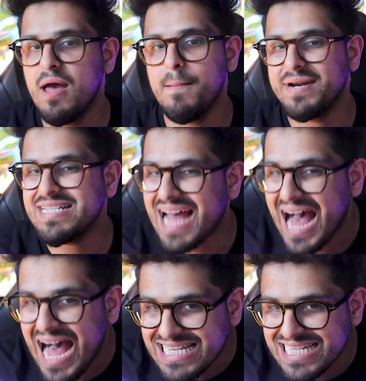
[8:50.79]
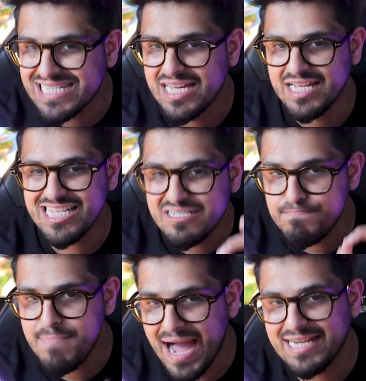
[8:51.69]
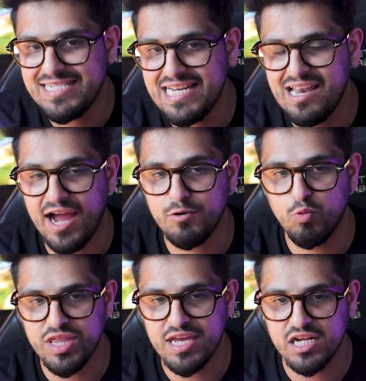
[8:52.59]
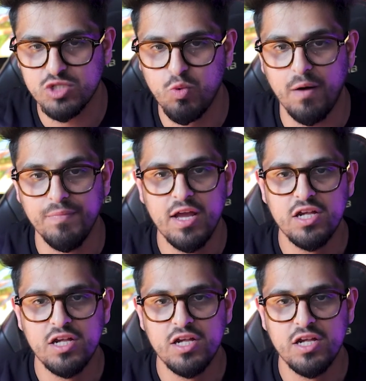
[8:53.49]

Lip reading: but it's added this MACD line with it as well.